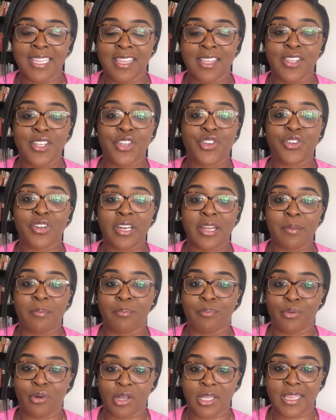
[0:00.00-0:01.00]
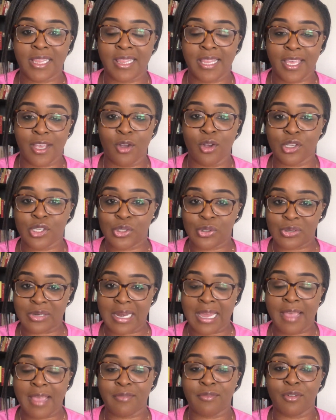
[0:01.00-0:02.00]
literally brought Lagos to
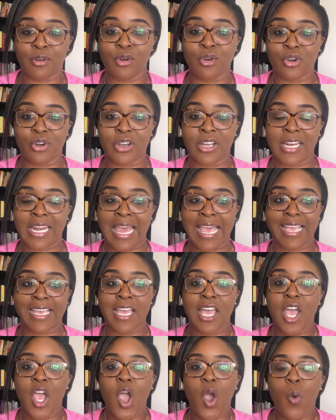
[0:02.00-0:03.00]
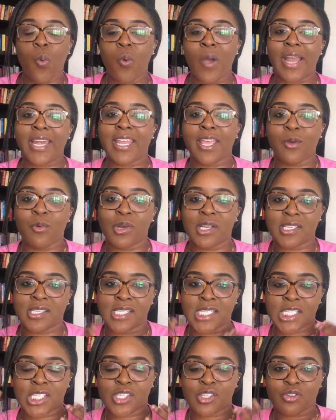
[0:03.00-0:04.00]
life. Look, like when he was
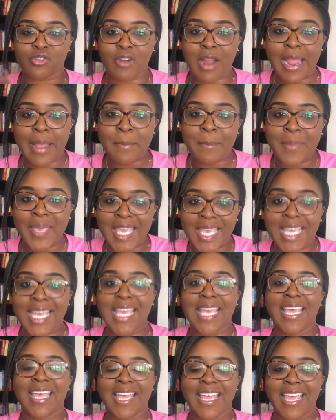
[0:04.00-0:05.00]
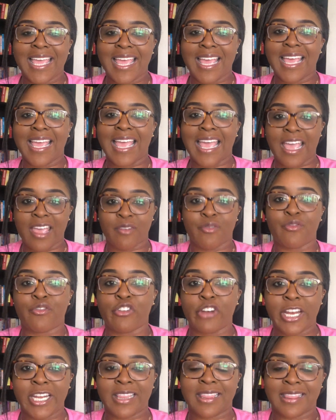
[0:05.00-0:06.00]
describing
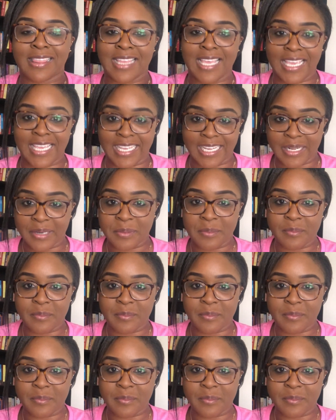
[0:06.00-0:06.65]
everything,